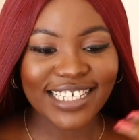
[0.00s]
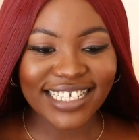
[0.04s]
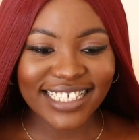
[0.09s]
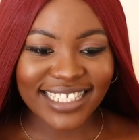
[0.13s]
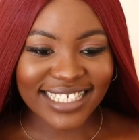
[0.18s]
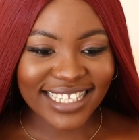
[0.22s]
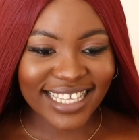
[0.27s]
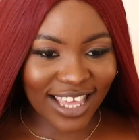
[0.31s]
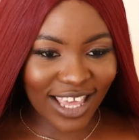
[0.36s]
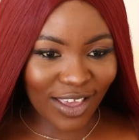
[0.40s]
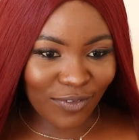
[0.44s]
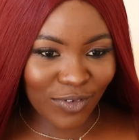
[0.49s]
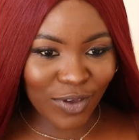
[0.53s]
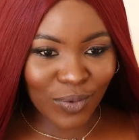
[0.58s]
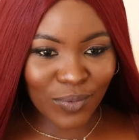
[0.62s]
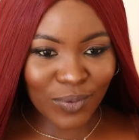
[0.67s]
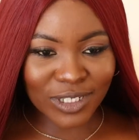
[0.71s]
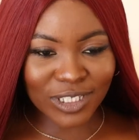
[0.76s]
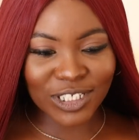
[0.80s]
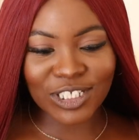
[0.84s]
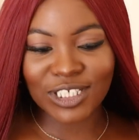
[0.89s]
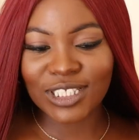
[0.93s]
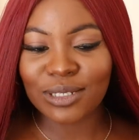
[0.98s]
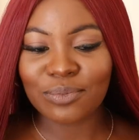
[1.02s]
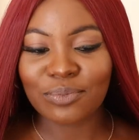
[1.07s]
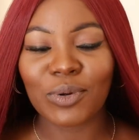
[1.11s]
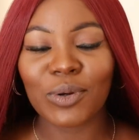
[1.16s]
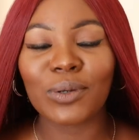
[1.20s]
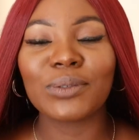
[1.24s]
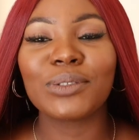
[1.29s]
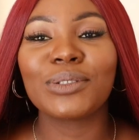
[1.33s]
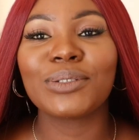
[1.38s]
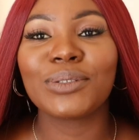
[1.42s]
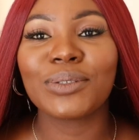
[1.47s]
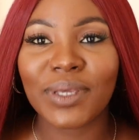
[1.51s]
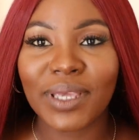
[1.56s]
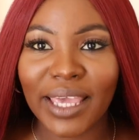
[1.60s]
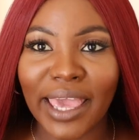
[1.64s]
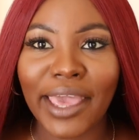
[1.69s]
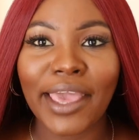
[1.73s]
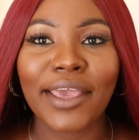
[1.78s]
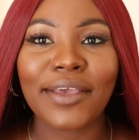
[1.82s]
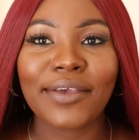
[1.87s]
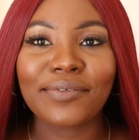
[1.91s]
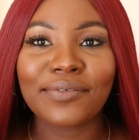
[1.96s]
She's giving what she's supposed to
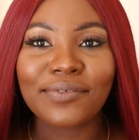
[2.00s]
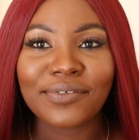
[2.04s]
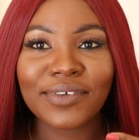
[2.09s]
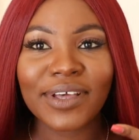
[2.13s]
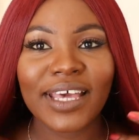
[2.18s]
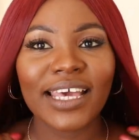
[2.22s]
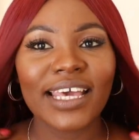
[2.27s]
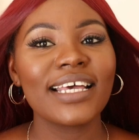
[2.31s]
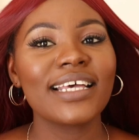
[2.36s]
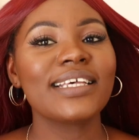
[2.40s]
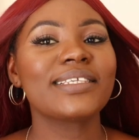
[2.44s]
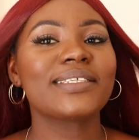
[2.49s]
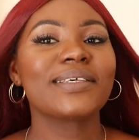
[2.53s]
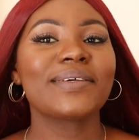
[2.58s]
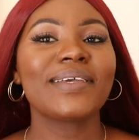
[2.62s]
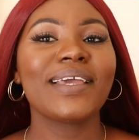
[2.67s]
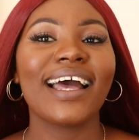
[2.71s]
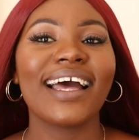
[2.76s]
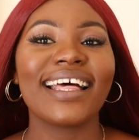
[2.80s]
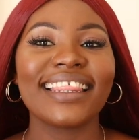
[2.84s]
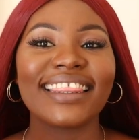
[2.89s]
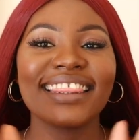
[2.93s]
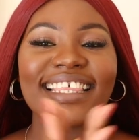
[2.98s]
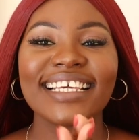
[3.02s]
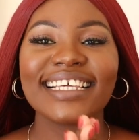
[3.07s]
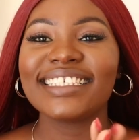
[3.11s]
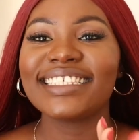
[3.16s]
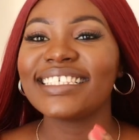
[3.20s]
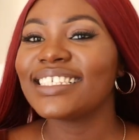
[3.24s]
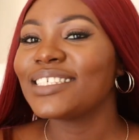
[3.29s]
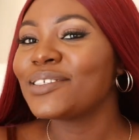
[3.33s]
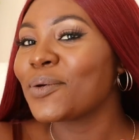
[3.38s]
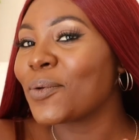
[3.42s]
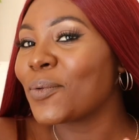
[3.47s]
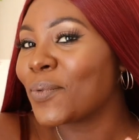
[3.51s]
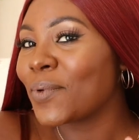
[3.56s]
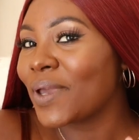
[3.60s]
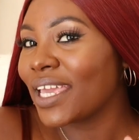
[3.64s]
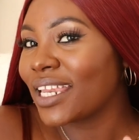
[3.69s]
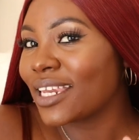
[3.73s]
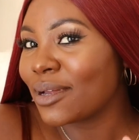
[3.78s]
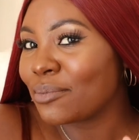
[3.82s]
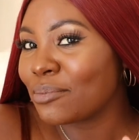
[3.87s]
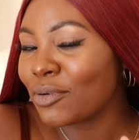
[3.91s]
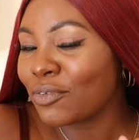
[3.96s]
give. So yeah, this is
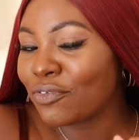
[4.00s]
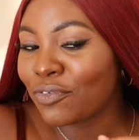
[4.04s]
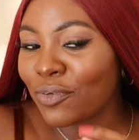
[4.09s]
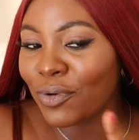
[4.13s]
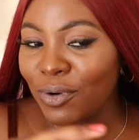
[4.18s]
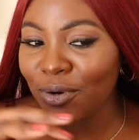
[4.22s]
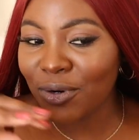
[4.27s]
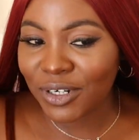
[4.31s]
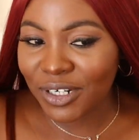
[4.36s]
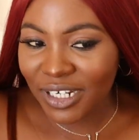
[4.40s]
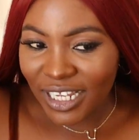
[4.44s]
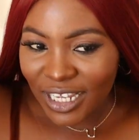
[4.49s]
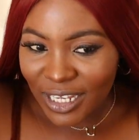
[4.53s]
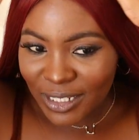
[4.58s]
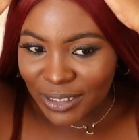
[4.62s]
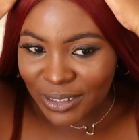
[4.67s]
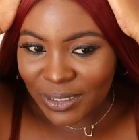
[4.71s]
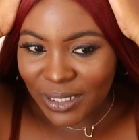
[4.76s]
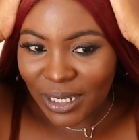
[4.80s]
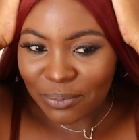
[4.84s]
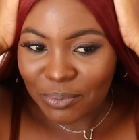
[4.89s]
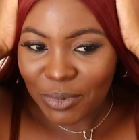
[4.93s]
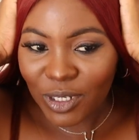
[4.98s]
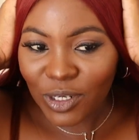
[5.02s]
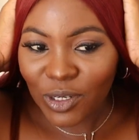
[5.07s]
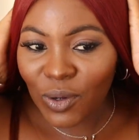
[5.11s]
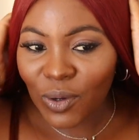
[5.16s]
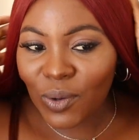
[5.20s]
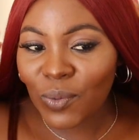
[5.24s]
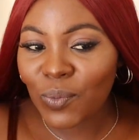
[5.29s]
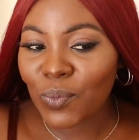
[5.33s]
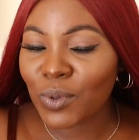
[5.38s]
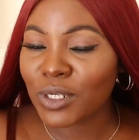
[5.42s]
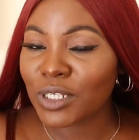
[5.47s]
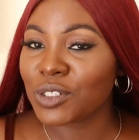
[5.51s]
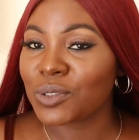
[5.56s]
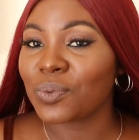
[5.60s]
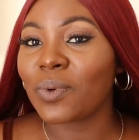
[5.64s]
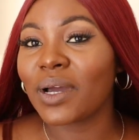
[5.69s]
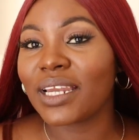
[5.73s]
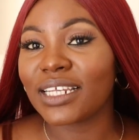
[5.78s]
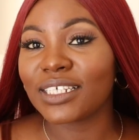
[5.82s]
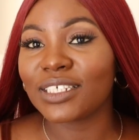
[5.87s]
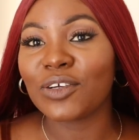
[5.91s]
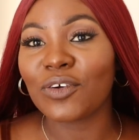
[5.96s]
wig number four. So let me know which
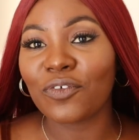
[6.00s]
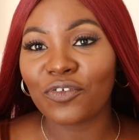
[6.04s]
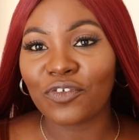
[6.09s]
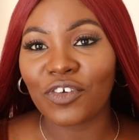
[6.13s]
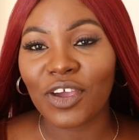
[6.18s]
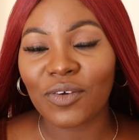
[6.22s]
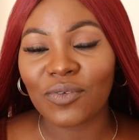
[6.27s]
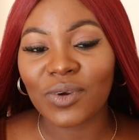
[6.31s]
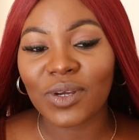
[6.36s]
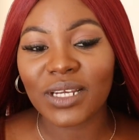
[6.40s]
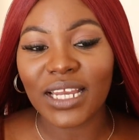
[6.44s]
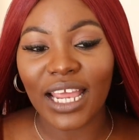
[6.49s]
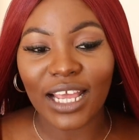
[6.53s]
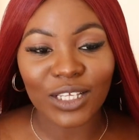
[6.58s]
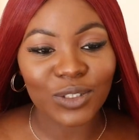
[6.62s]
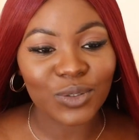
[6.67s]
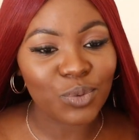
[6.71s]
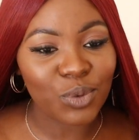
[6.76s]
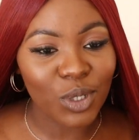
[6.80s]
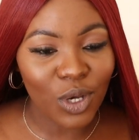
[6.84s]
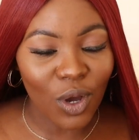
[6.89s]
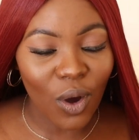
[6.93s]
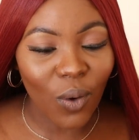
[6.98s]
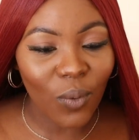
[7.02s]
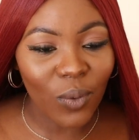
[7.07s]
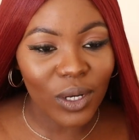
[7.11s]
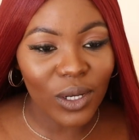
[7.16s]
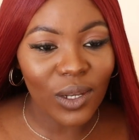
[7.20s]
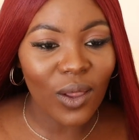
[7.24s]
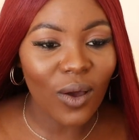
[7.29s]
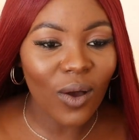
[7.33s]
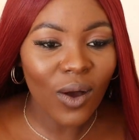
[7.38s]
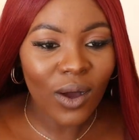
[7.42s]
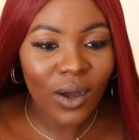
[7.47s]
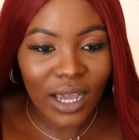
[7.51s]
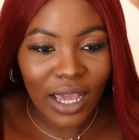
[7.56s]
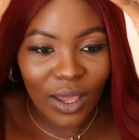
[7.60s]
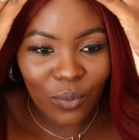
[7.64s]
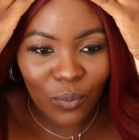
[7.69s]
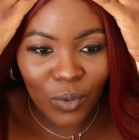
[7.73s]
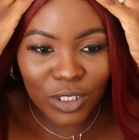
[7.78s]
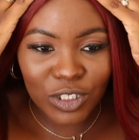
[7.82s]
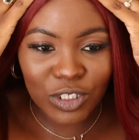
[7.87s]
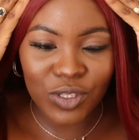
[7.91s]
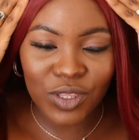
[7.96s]
one is your favorite as we go along
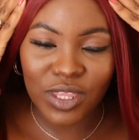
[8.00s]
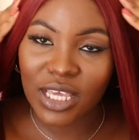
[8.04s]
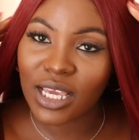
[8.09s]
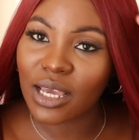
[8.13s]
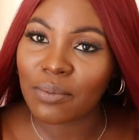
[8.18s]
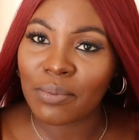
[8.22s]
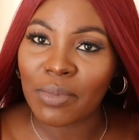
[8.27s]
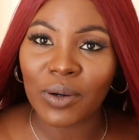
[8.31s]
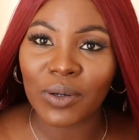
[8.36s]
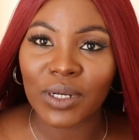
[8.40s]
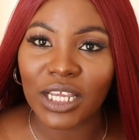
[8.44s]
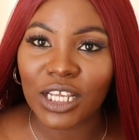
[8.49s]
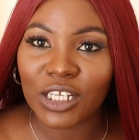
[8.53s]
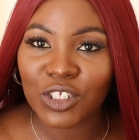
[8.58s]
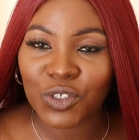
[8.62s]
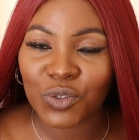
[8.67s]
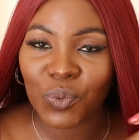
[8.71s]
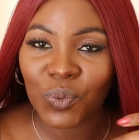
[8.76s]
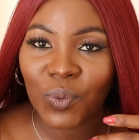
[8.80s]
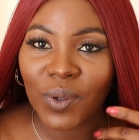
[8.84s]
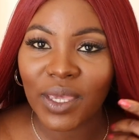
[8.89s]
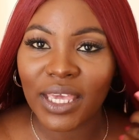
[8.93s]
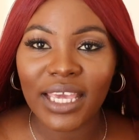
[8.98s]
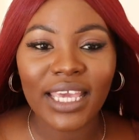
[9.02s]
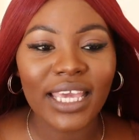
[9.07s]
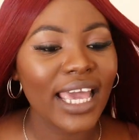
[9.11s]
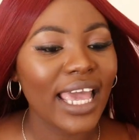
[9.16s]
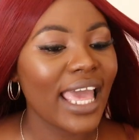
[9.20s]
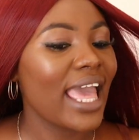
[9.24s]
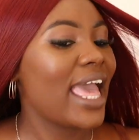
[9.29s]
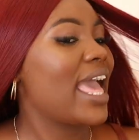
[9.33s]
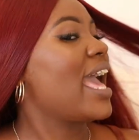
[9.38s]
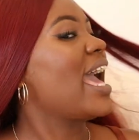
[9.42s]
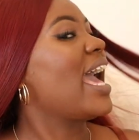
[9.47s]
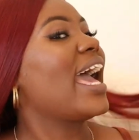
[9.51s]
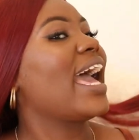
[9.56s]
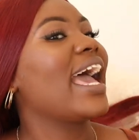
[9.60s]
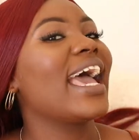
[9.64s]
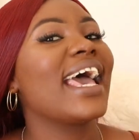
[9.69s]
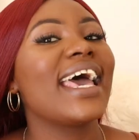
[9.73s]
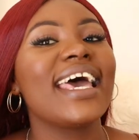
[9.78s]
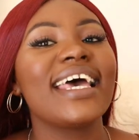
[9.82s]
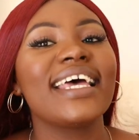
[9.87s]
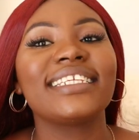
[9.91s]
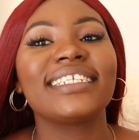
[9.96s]
and what you think about each wig.
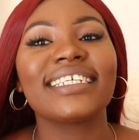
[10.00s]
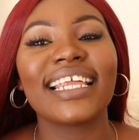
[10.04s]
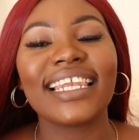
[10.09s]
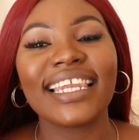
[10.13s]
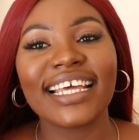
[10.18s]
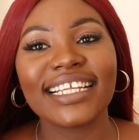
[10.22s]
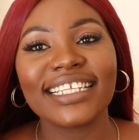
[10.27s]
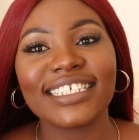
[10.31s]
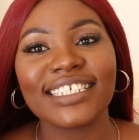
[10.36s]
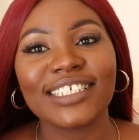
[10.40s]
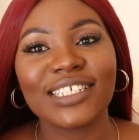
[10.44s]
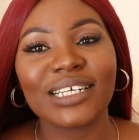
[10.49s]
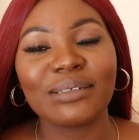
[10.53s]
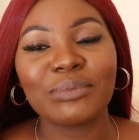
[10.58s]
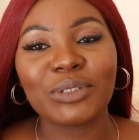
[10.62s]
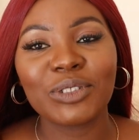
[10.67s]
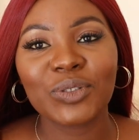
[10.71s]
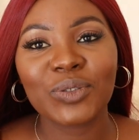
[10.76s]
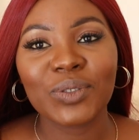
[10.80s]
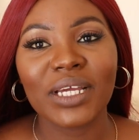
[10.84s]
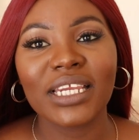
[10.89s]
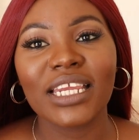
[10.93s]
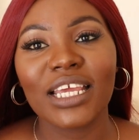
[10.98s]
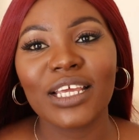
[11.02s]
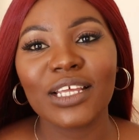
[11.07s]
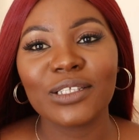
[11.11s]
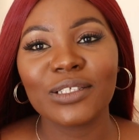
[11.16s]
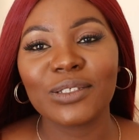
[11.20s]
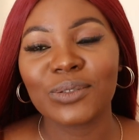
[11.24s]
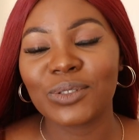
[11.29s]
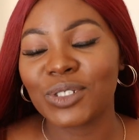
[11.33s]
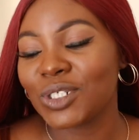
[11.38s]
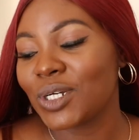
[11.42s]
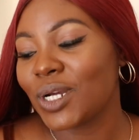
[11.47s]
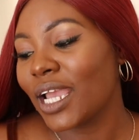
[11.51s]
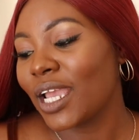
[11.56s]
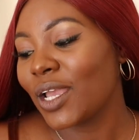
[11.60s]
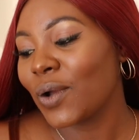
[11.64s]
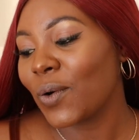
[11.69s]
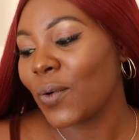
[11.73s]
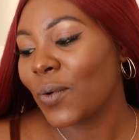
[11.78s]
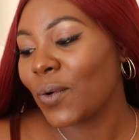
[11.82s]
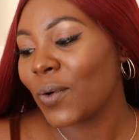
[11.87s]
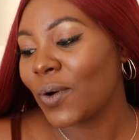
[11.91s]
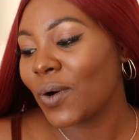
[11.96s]
And let's jump straight into
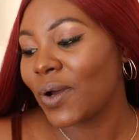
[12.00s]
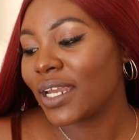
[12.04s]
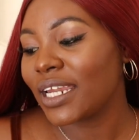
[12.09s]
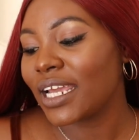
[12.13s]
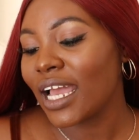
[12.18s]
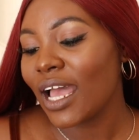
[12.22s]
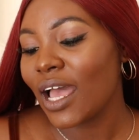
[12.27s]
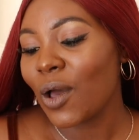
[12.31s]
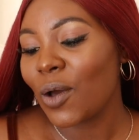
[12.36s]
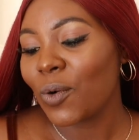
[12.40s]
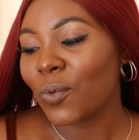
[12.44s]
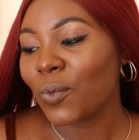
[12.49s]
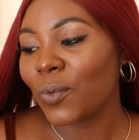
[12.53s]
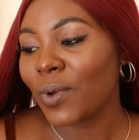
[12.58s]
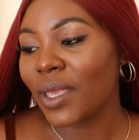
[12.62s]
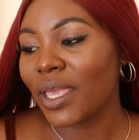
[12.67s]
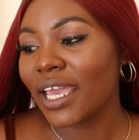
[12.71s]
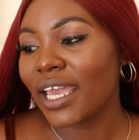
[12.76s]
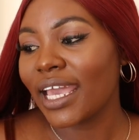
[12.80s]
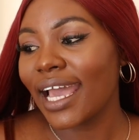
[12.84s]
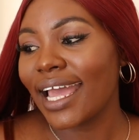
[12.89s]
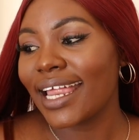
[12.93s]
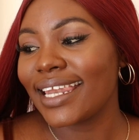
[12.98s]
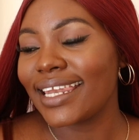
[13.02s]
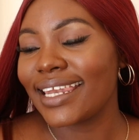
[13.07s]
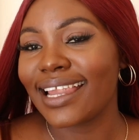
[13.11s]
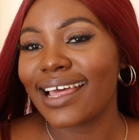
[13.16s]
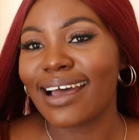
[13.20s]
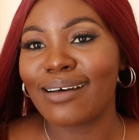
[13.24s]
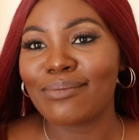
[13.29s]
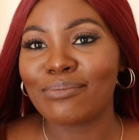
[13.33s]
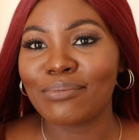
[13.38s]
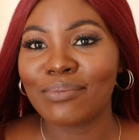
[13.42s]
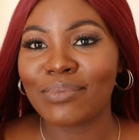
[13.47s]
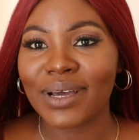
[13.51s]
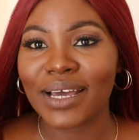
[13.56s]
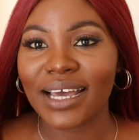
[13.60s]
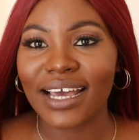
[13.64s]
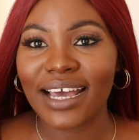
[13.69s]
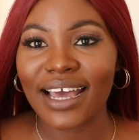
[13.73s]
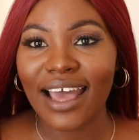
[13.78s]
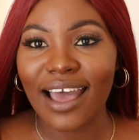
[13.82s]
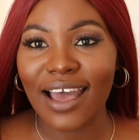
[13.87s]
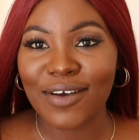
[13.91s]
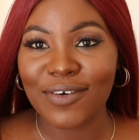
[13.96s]
trying on wig
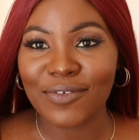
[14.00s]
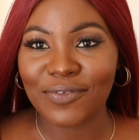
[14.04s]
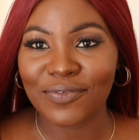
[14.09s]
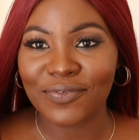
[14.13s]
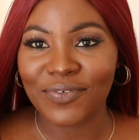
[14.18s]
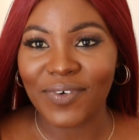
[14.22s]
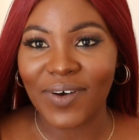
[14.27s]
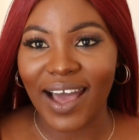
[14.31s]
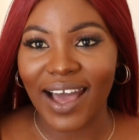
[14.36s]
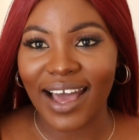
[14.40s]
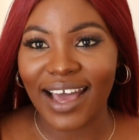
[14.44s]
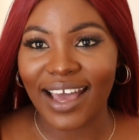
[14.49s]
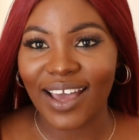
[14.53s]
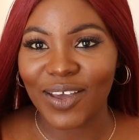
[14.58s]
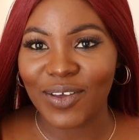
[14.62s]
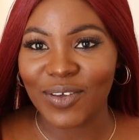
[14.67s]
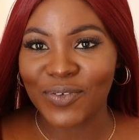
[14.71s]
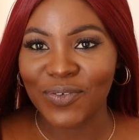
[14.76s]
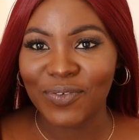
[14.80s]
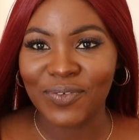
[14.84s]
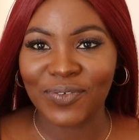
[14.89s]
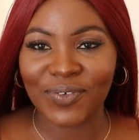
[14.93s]
number five.